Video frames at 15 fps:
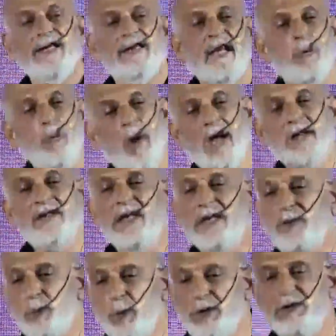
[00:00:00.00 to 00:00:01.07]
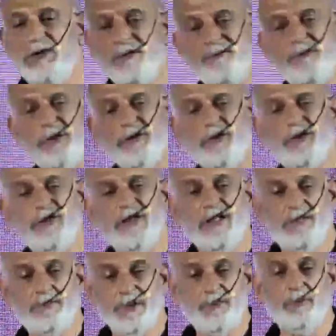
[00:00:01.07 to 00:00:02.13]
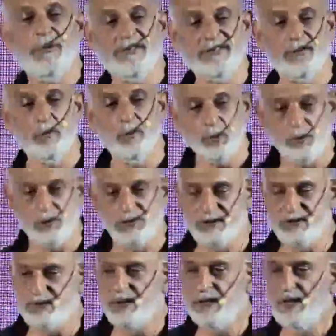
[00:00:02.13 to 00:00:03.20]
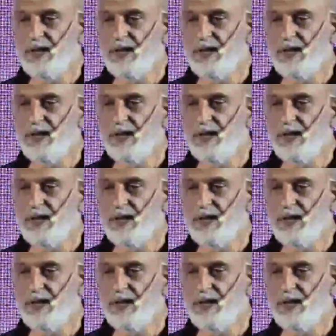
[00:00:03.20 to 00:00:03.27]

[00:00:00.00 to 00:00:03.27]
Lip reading: the one that will differentiate between solutions